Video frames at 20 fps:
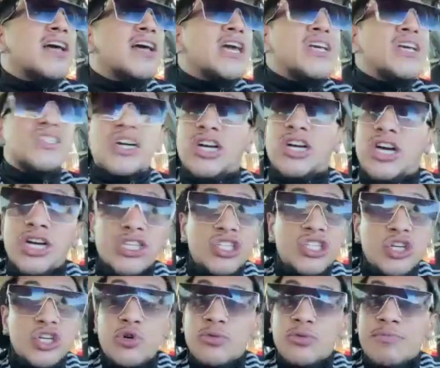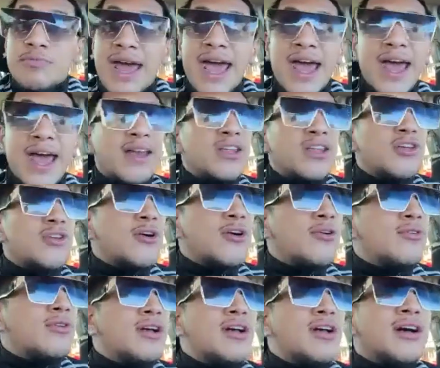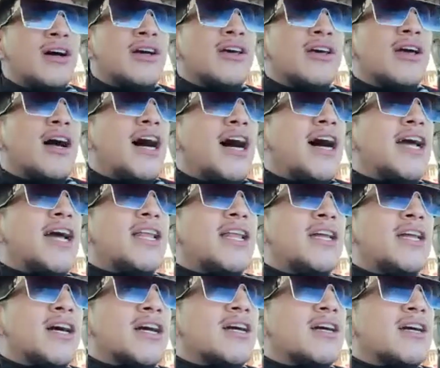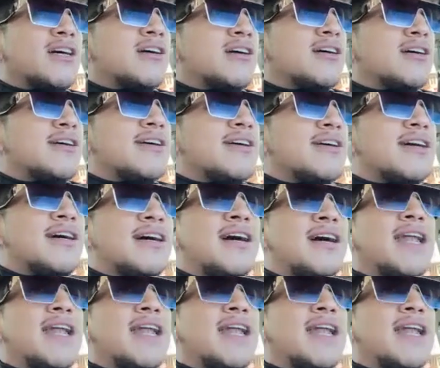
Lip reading: he's a good dude, man. Look, a